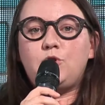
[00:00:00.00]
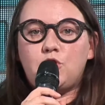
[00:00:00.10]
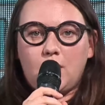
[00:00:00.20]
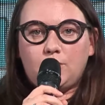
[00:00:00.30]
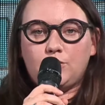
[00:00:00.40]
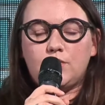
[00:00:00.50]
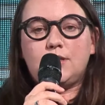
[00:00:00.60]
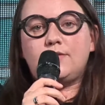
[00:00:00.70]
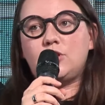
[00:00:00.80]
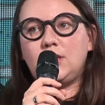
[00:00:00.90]
Well, of
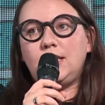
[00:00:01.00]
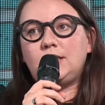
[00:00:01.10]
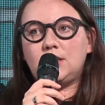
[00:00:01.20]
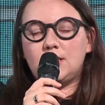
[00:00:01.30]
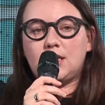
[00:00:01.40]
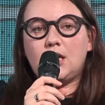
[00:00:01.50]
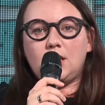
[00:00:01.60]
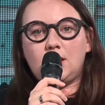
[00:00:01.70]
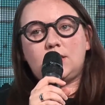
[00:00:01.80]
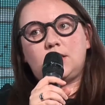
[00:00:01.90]
course, there is a
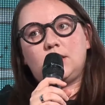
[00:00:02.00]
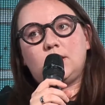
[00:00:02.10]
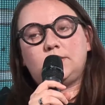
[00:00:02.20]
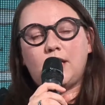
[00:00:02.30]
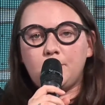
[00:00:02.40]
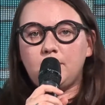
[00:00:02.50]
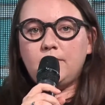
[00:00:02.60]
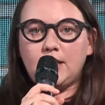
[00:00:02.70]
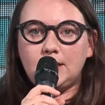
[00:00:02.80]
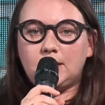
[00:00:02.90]
budget limitation.
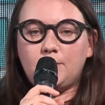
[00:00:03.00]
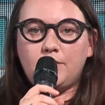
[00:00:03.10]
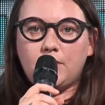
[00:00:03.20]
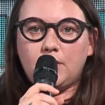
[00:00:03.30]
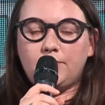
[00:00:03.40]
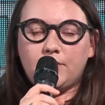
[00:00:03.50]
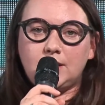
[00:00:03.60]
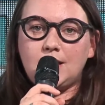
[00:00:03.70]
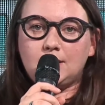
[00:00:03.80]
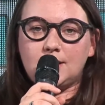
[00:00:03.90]
Of course,
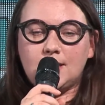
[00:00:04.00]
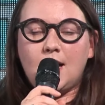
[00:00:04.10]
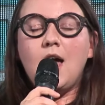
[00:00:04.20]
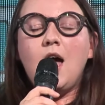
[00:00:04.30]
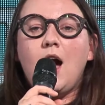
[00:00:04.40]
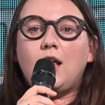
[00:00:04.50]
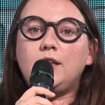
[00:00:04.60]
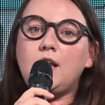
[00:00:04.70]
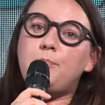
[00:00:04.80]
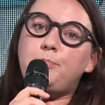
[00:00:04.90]
there is a
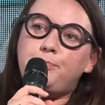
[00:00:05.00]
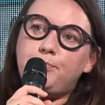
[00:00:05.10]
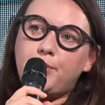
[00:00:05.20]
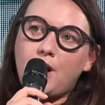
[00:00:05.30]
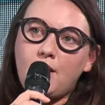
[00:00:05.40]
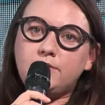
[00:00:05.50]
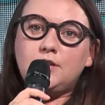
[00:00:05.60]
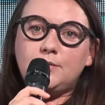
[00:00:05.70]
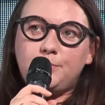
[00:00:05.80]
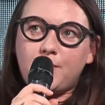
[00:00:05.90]
deadline,
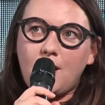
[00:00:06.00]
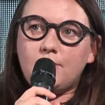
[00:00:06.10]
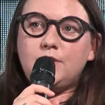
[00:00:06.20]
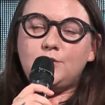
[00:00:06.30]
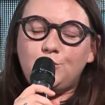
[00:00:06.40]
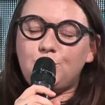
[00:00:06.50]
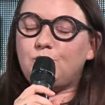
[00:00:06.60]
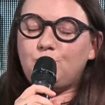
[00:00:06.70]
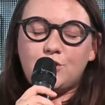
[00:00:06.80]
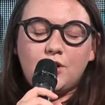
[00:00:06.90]
but
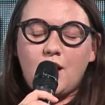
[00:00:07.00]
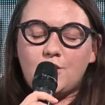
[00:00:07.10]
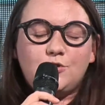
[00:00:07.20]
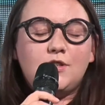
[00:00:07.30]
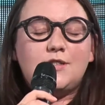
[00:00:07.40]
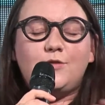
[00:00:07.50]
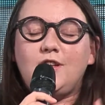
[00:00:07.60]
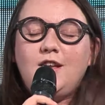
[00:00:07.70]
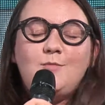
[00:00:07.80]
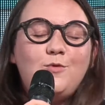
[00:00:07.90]

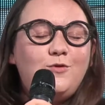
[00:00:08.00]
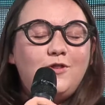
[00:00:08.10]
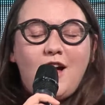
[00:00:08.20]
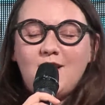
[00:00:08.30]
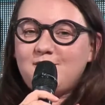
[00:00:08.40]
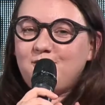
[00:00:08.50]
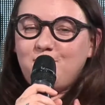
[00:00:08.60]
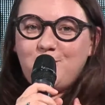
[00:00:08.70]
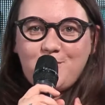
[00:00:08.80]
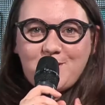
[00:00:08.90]
I really, really
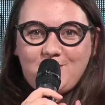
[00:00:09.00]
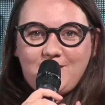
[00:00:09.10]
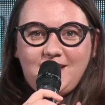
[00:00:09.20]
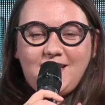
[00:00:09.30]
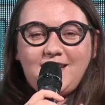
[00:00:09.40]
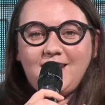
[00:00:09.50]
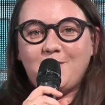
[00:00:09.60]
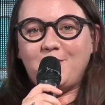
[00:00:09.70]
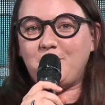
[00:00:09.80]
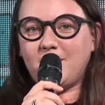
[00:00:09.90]
recommend you,
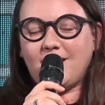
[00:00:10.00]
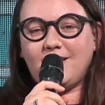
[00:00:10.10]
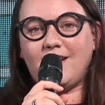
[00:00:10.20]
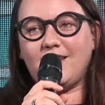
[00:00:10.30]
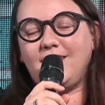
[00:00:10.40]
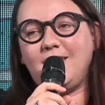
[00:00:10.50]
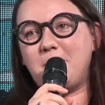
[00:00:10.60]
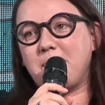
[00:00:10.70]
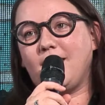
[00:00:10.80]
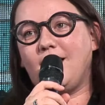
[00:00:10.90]

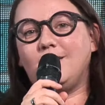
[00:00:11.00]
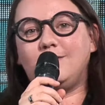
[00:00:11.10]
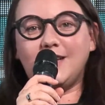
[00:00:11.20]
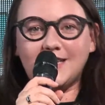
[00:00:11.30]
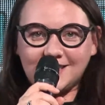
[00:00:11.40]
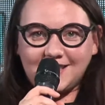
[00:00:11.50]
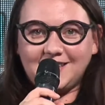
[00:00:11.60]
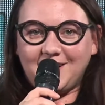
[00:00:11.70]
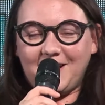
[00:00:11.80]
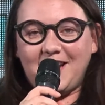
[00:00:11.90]
based on my
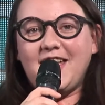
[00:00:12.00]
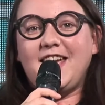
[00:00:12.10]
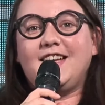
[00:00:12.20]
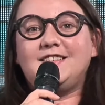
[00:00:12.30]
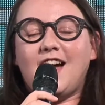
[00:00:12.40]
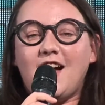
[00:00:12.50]
experience,